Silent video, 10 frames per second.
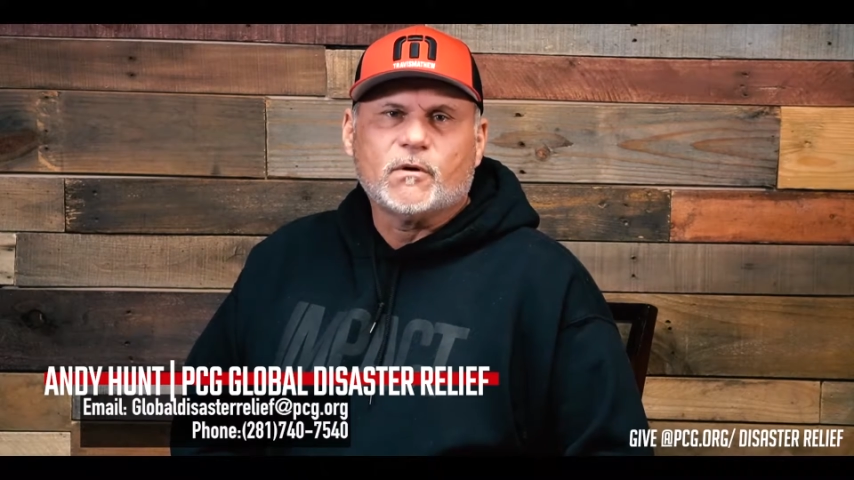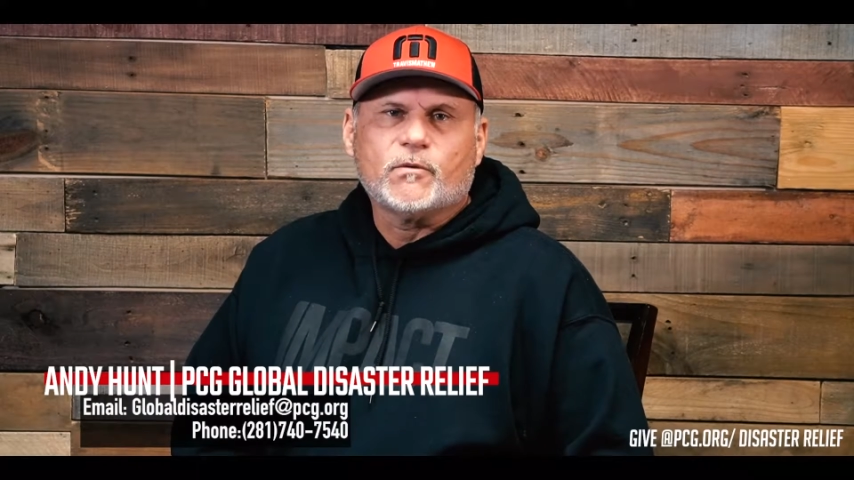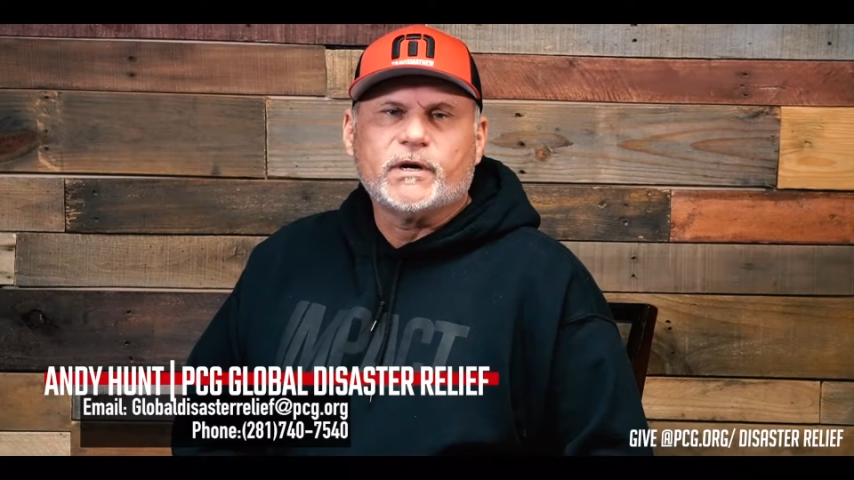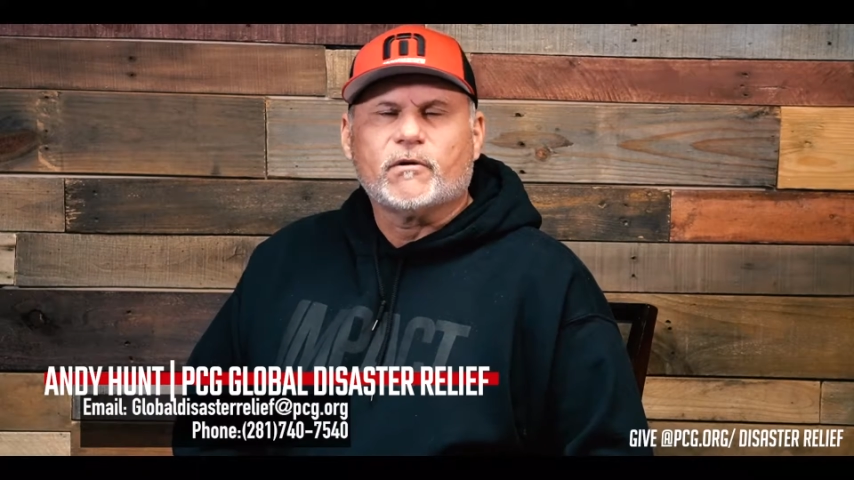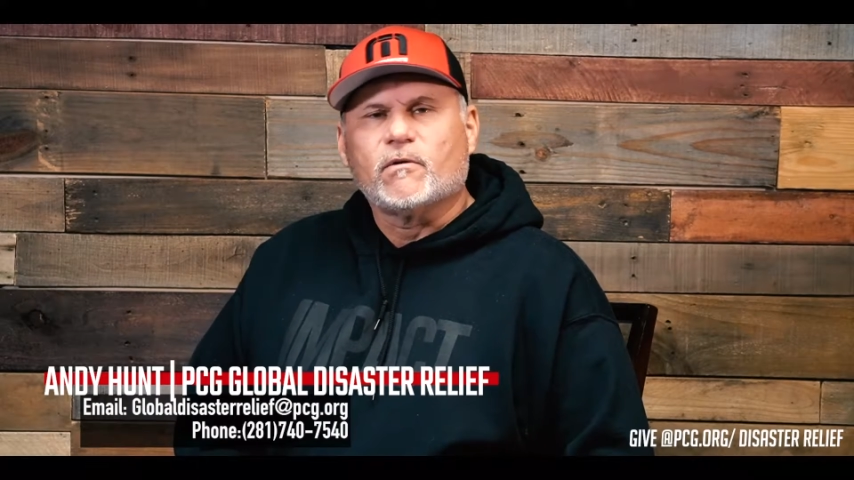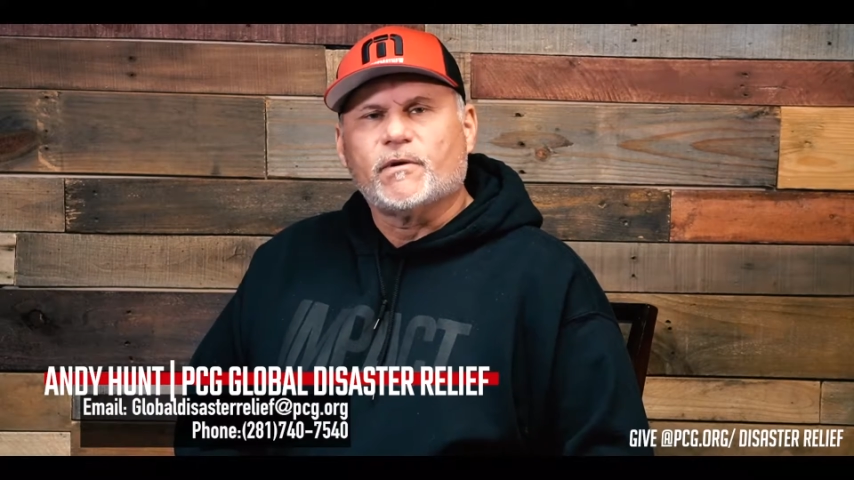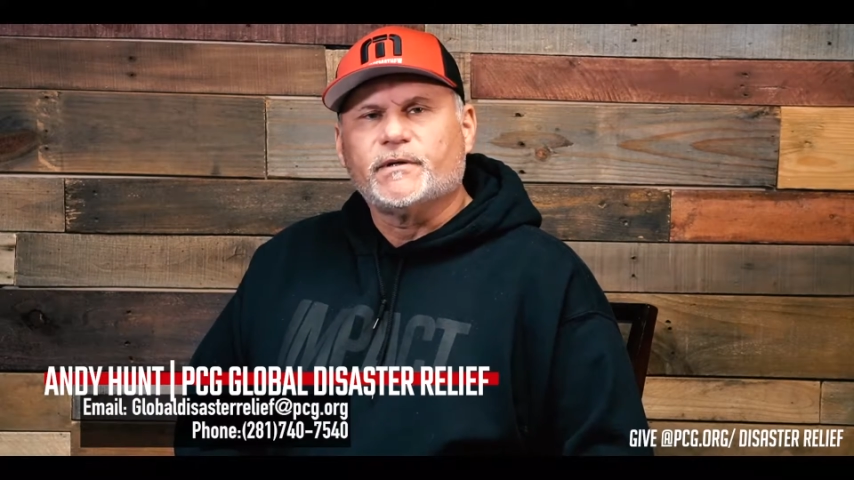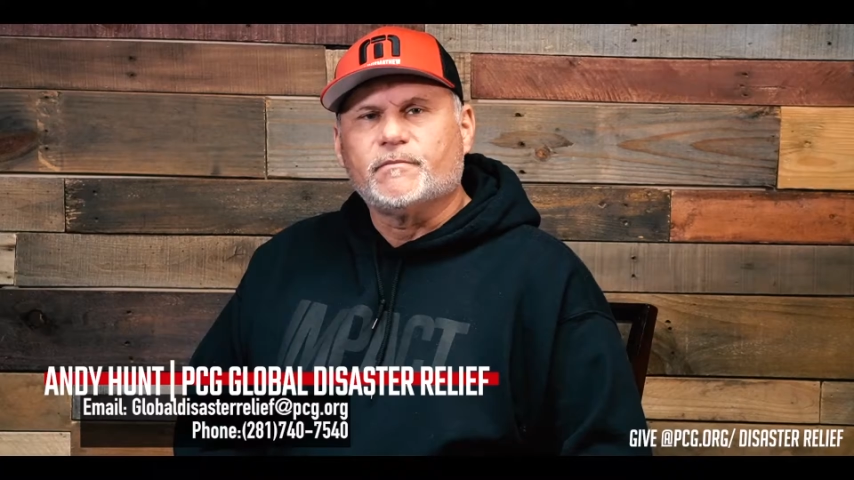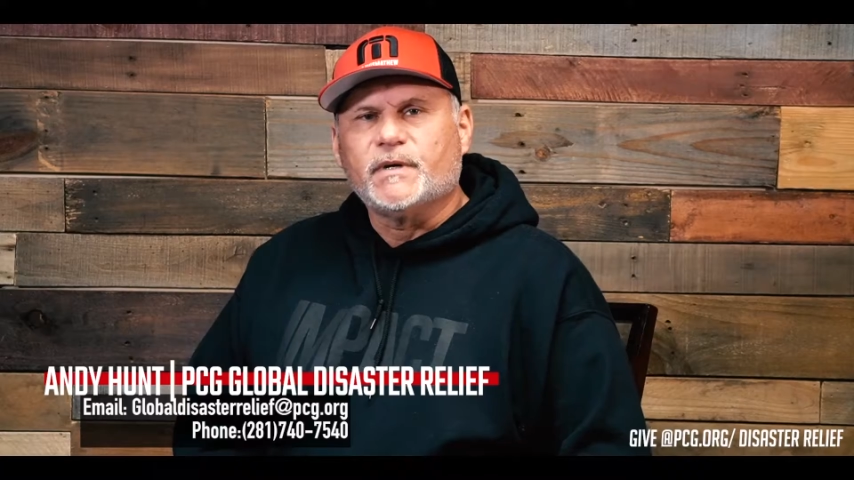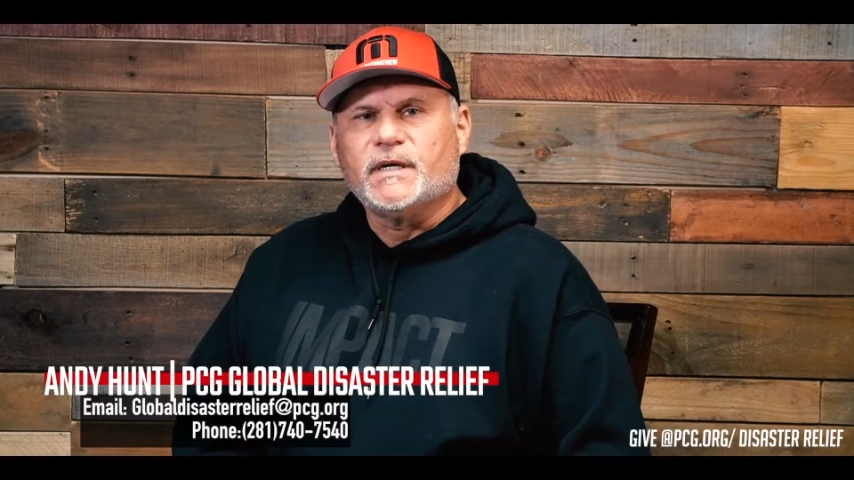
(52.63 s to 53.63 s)
where we are
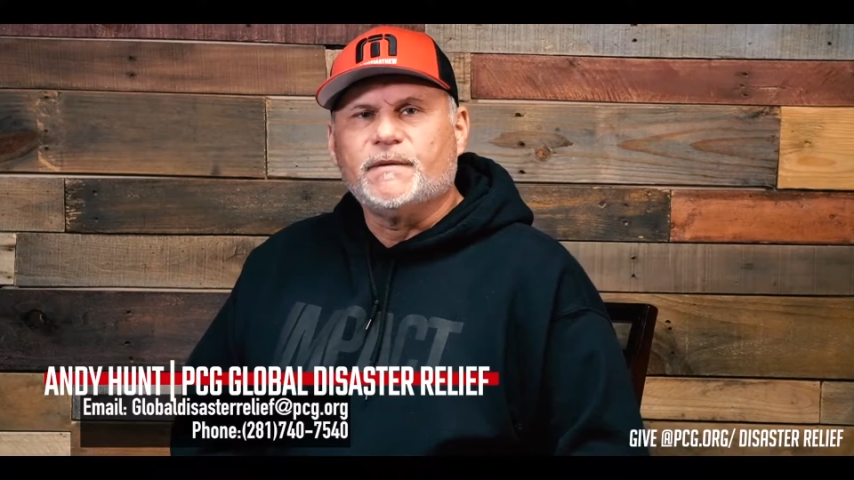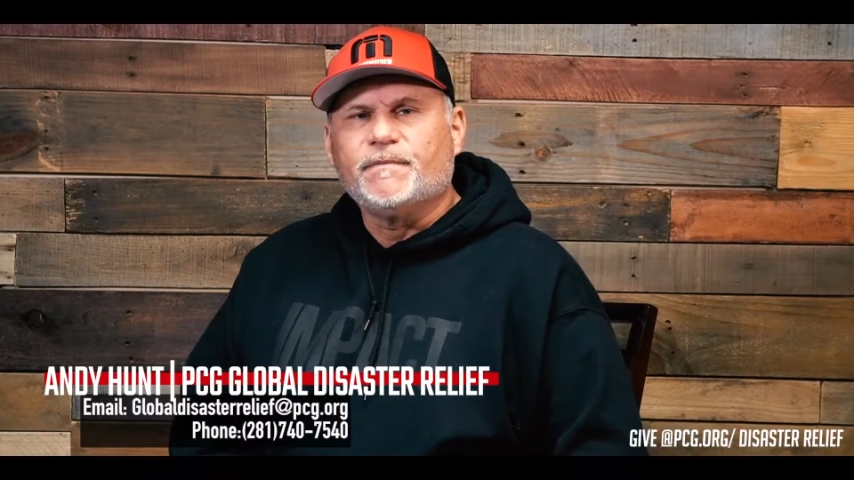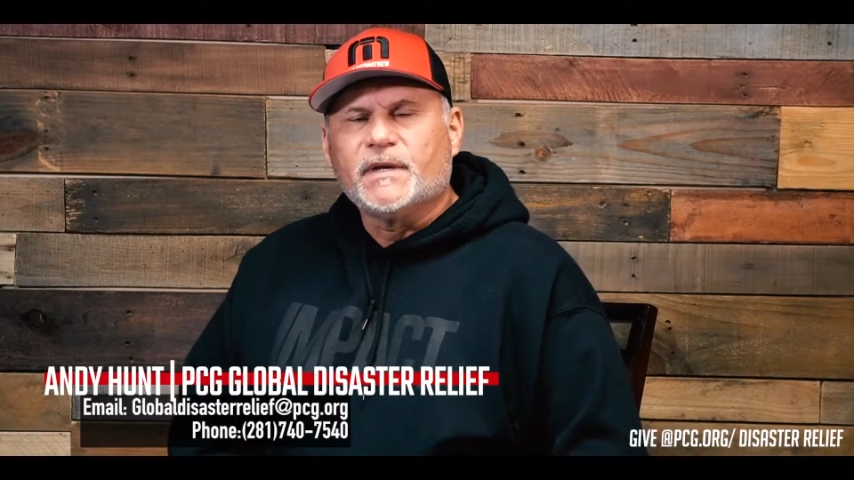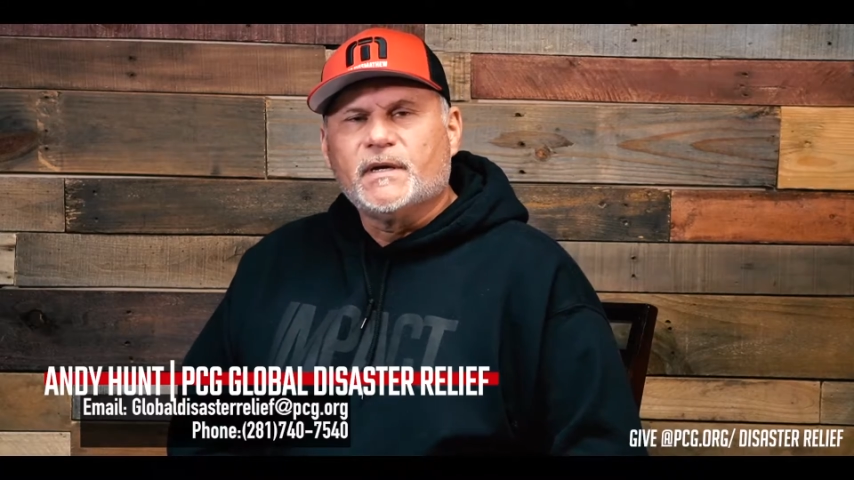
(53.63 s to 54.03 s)
going to be